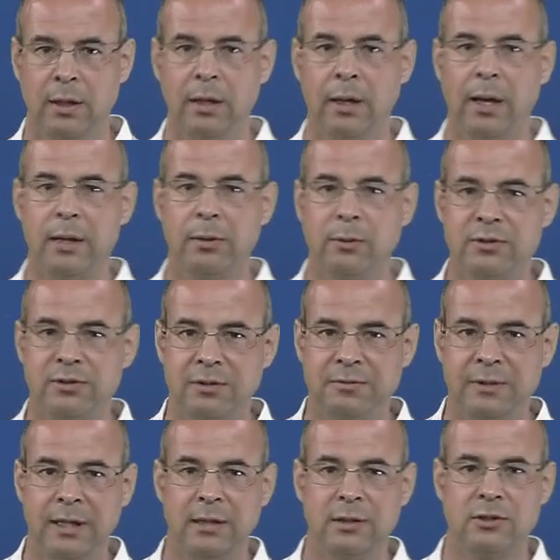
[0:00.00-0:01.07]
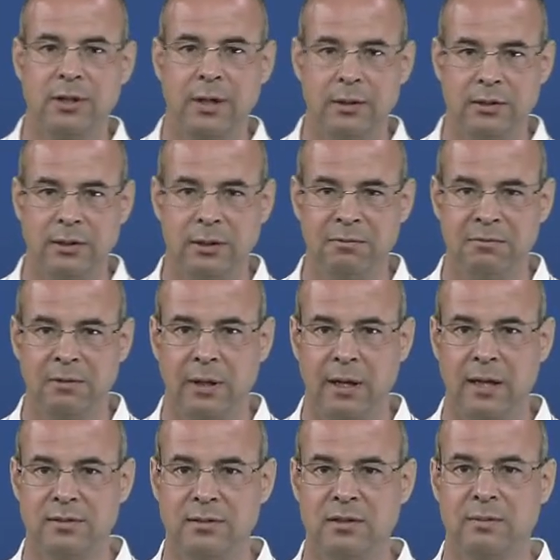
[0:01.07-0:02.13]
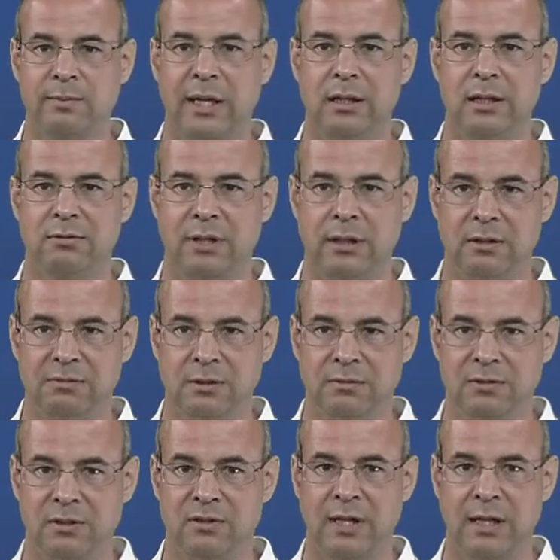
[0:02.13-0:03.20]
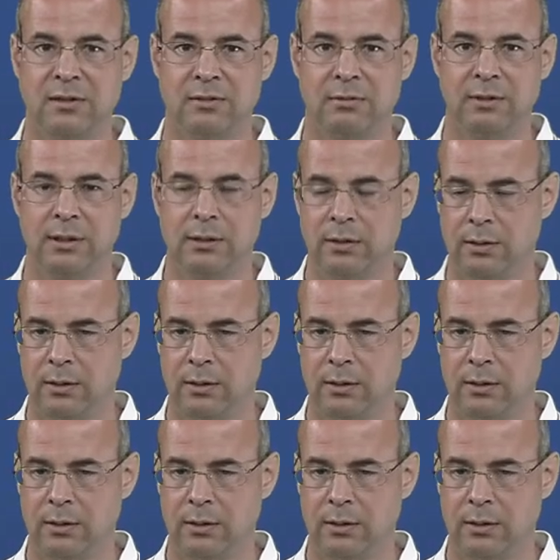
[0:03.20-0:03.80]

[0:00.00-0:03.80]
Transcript: and also the injunctive, as it's mainly relevant for Sanskrit.